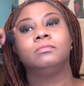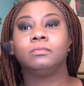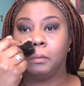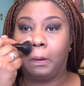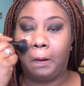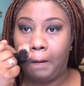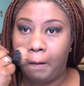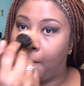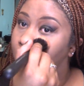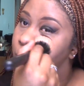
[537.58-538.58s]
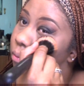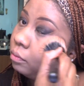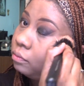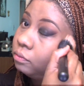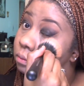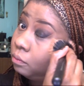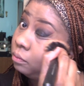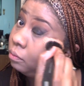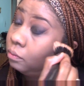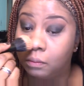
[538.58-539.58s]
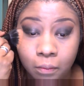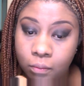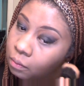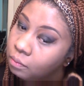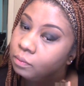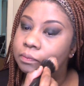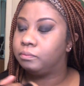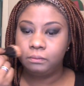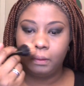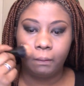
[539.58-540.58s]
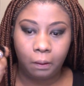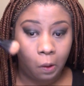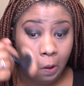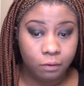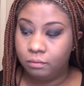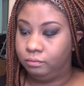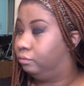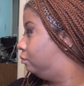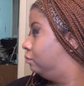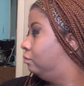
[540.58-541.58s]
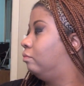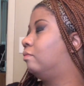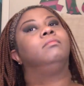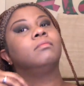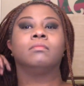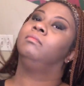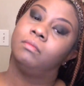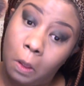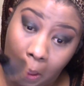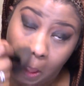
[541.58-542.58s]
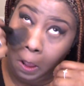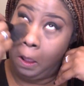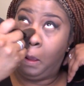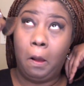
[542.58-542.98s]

will blend into my skin just a little bit more. The heating of your skin will actually make the colors